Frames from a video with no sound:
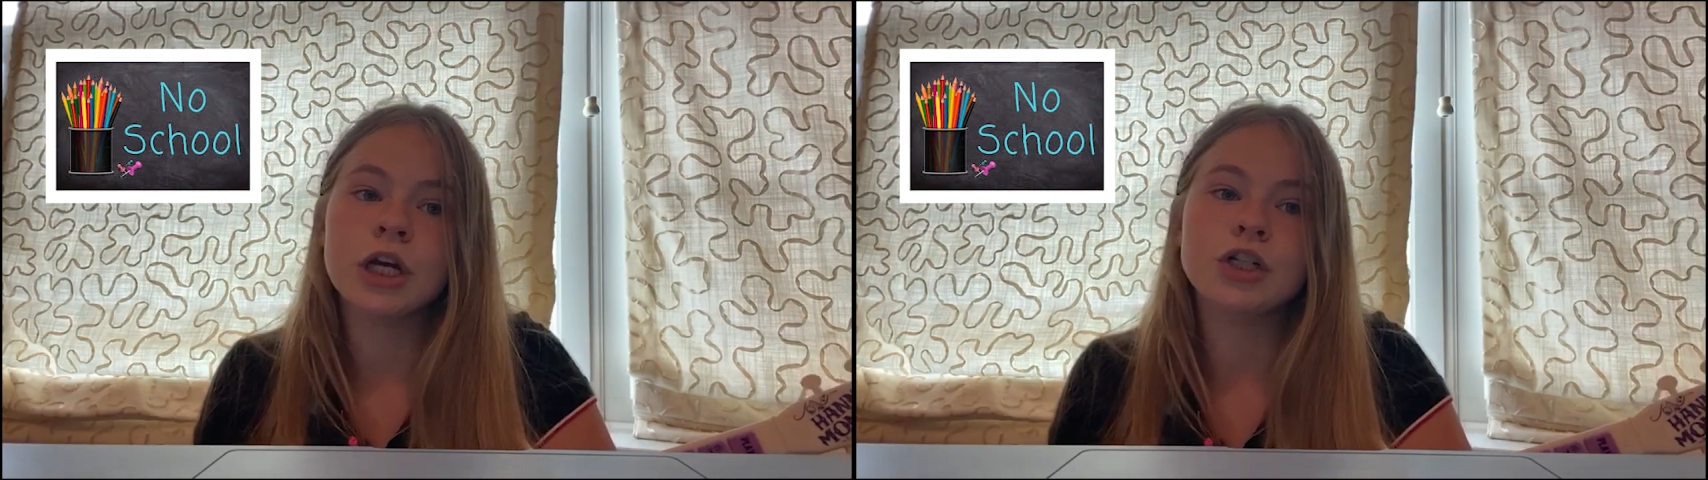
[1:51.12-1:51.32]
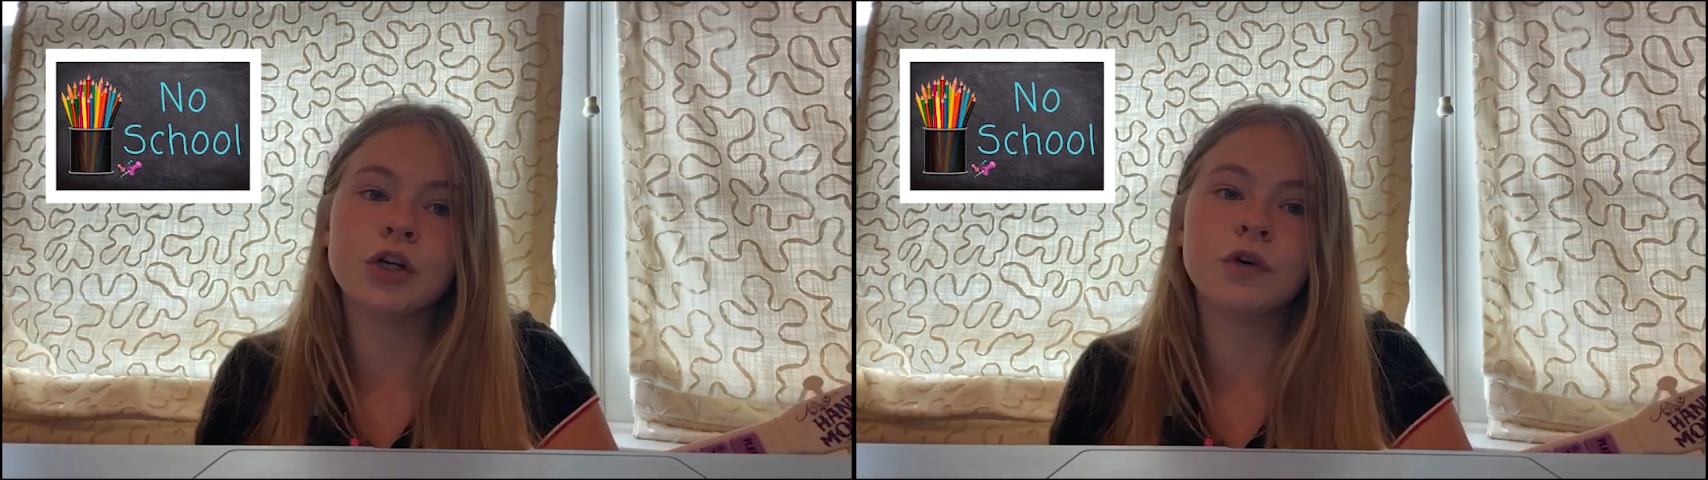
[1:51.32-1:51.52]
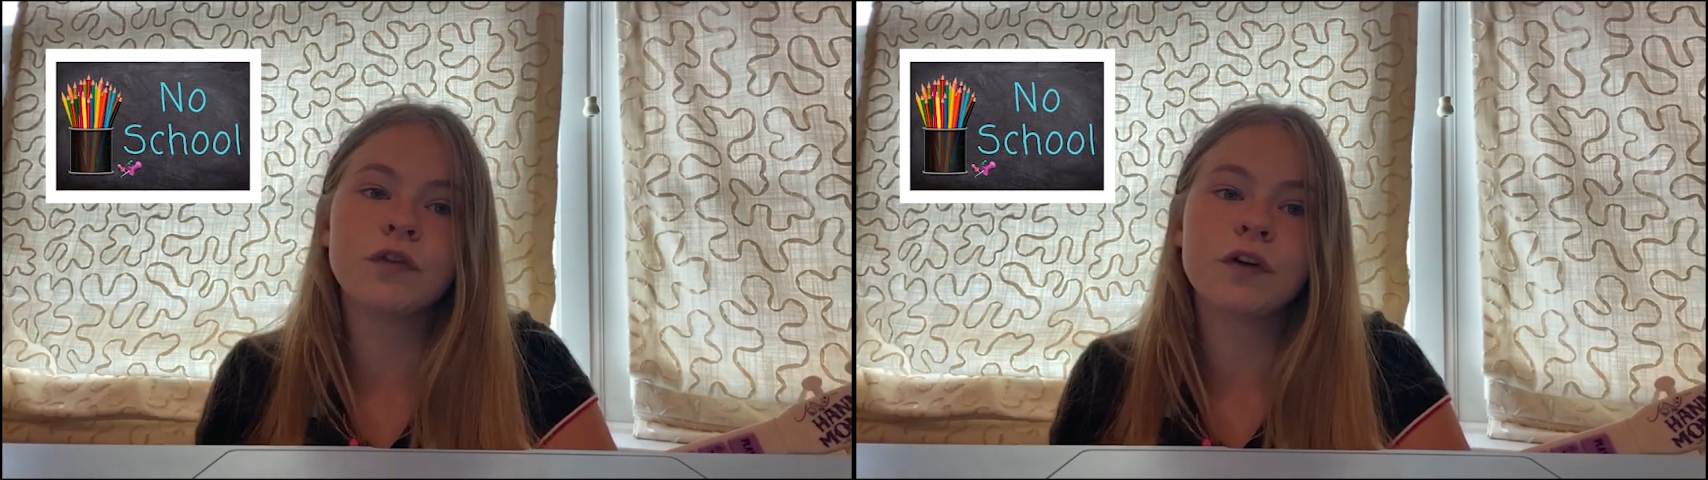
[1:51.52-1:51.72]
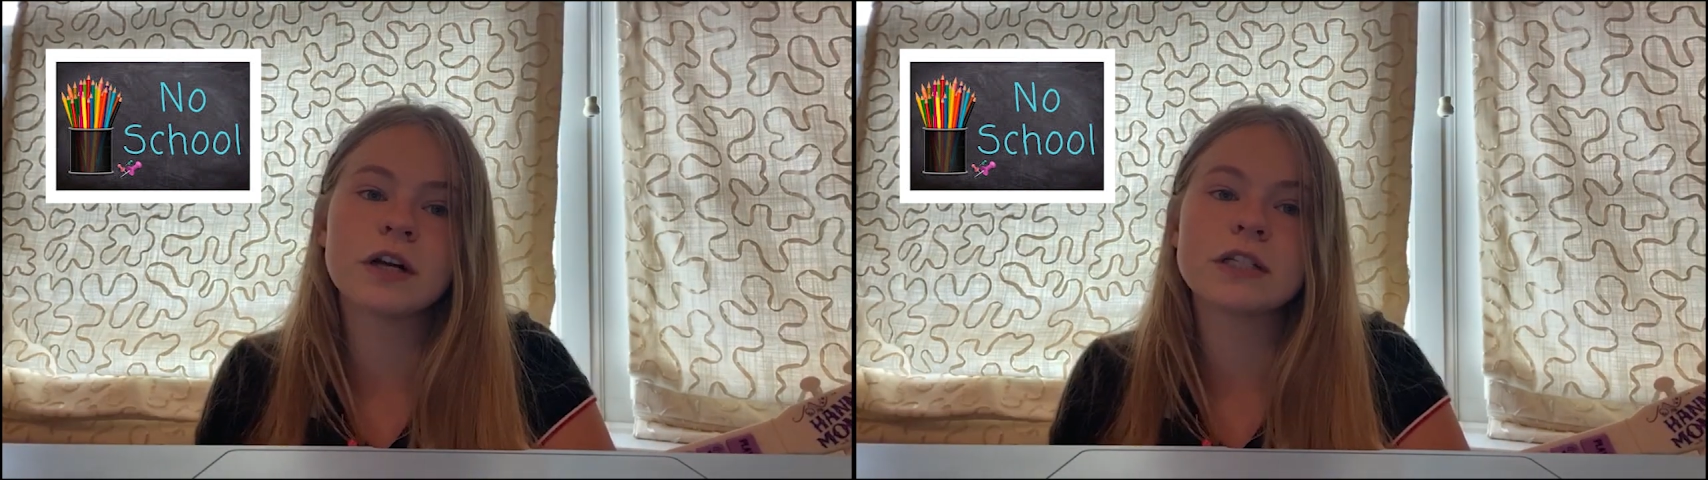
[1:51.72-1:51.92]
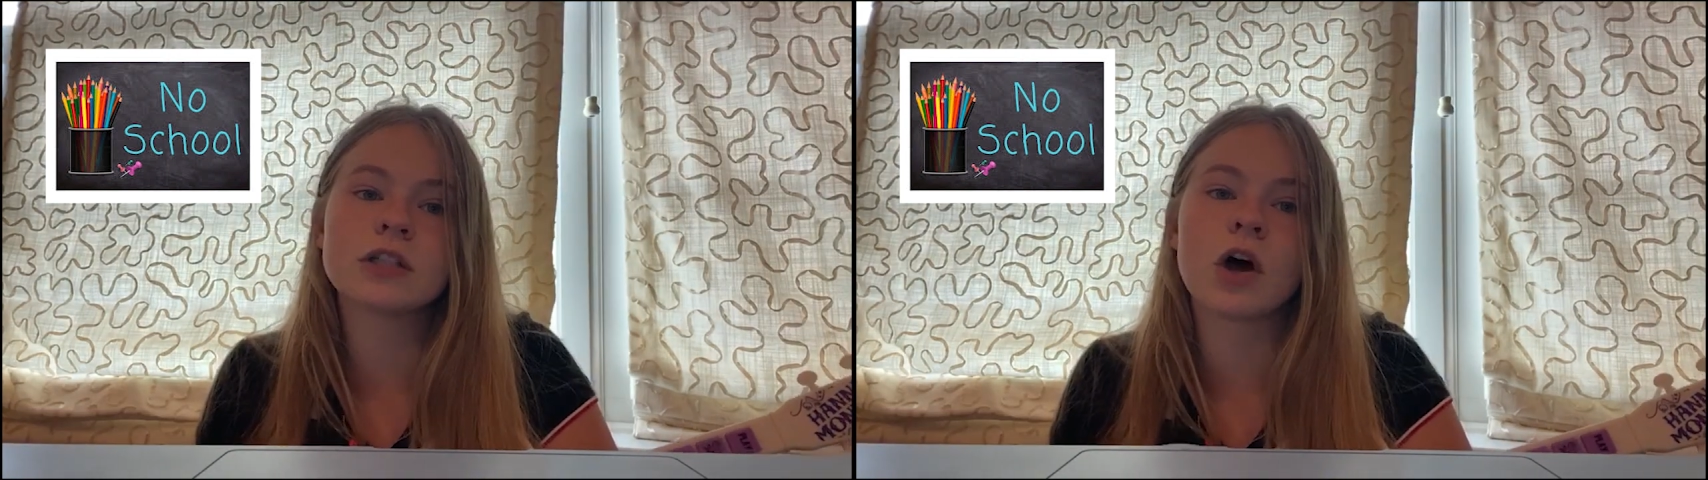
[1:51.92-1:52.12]
June
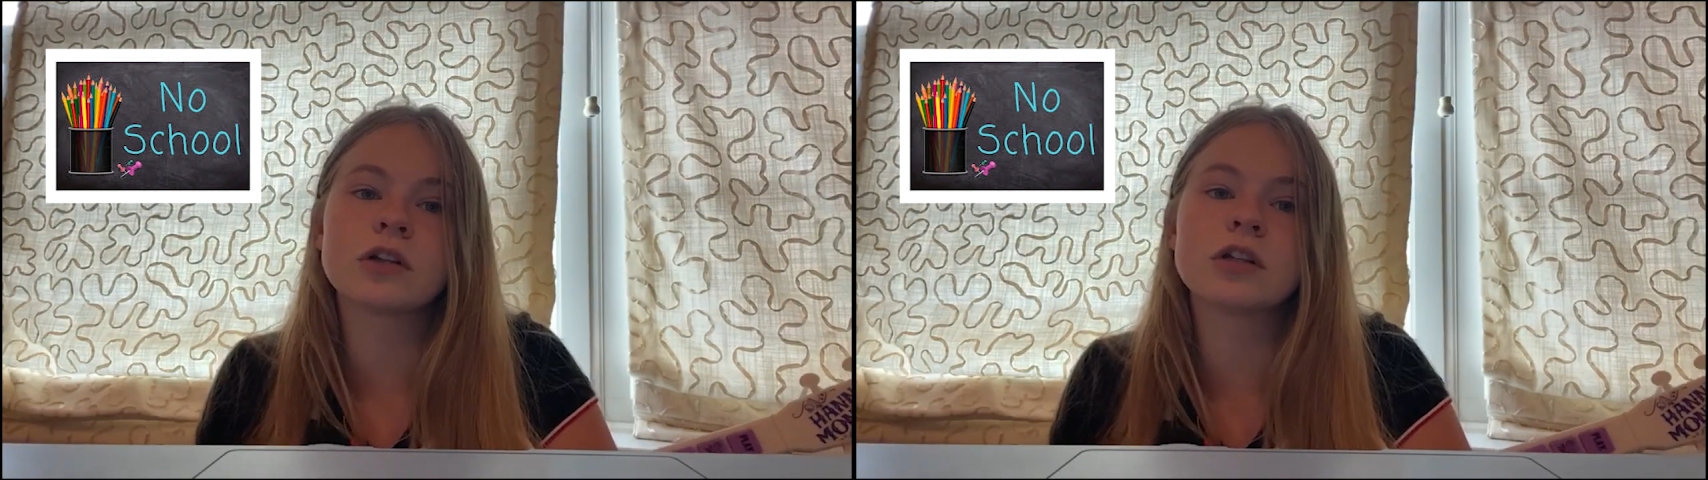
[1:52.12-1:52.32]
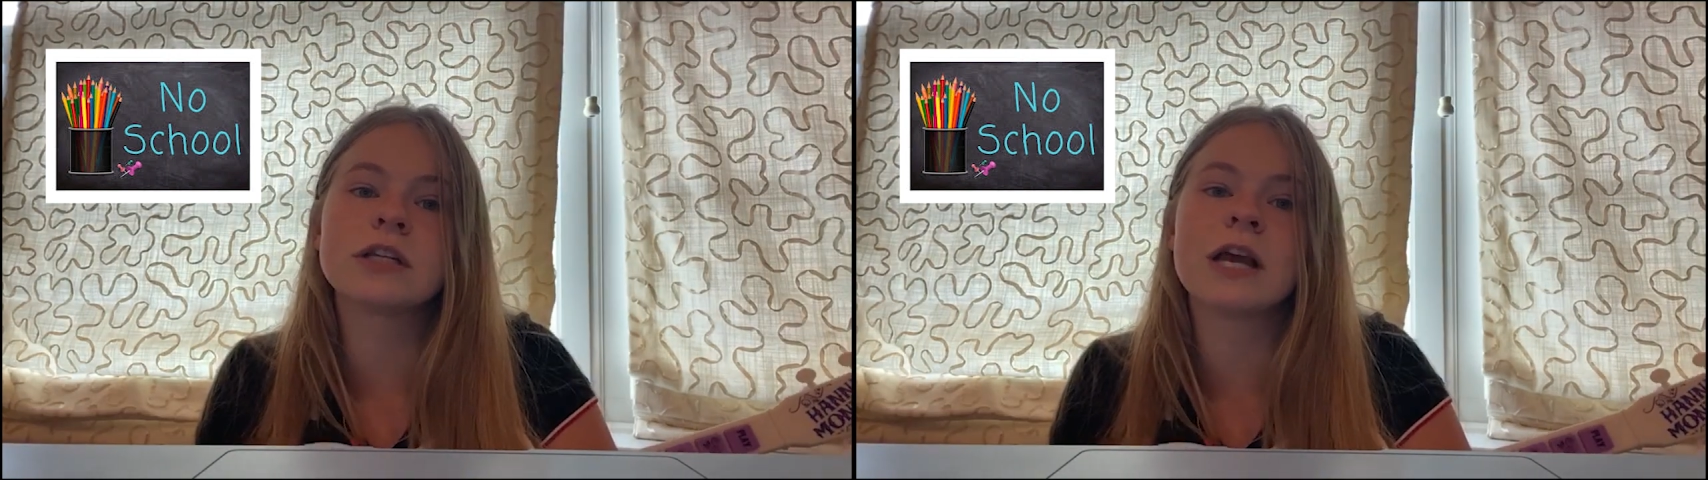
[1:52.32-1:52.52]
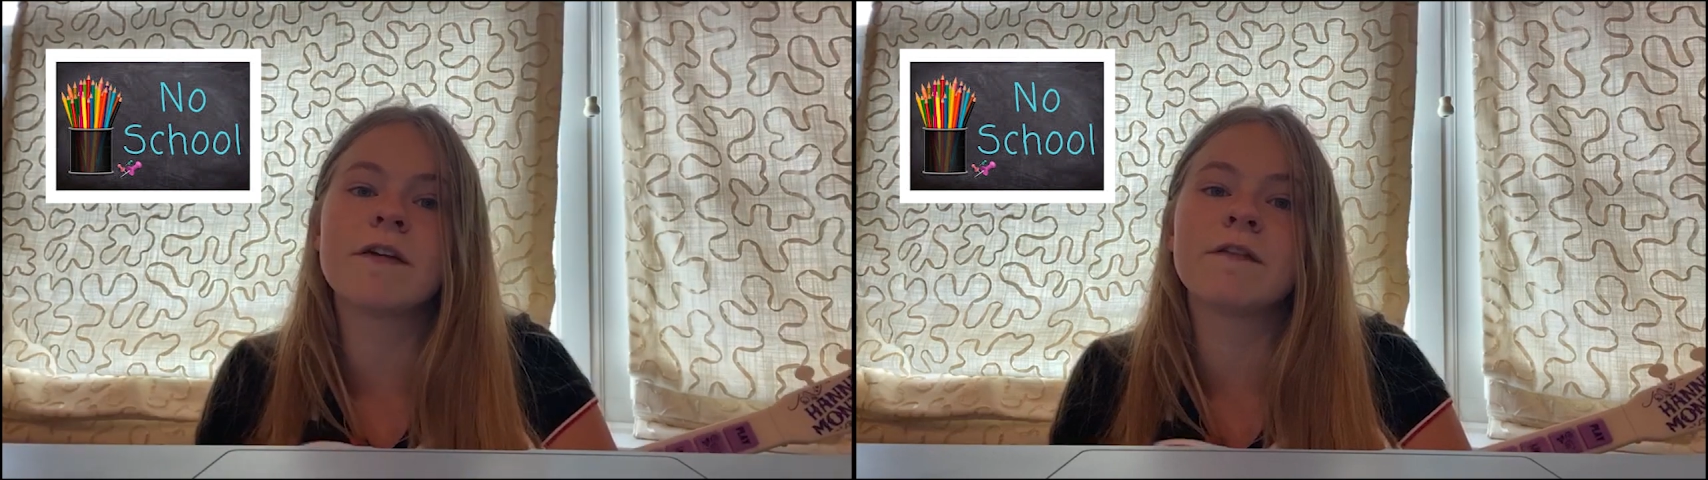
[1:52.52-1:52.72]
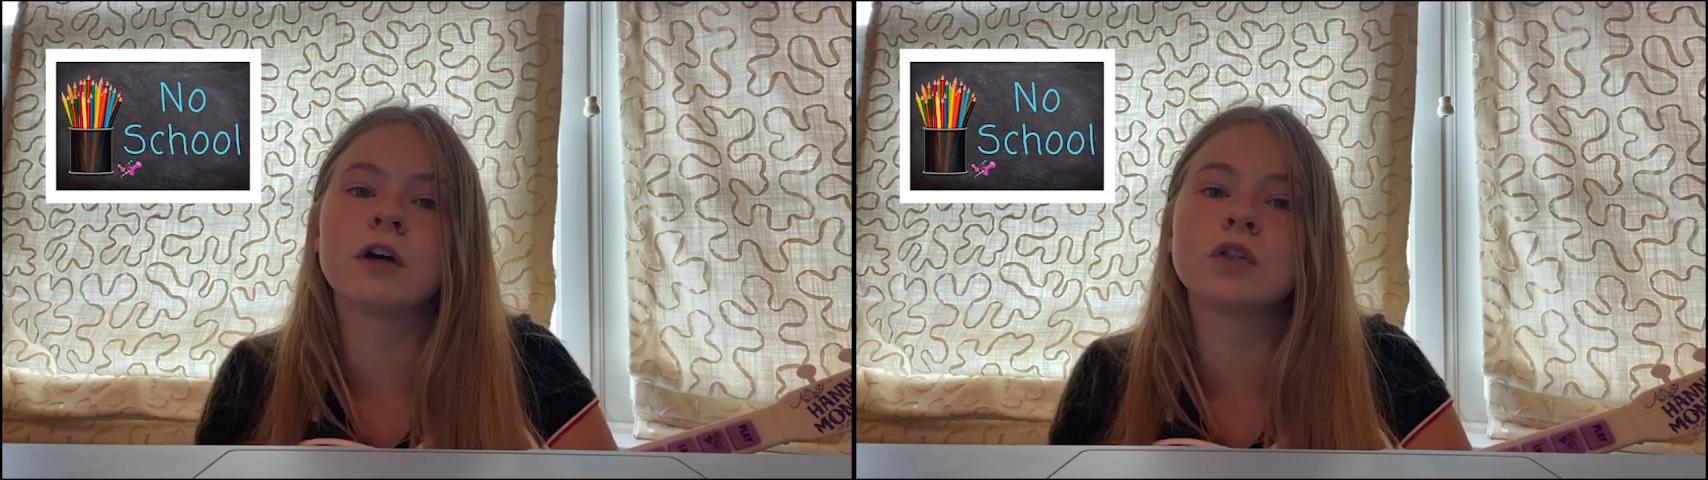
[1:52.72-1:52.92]
1st is also the day of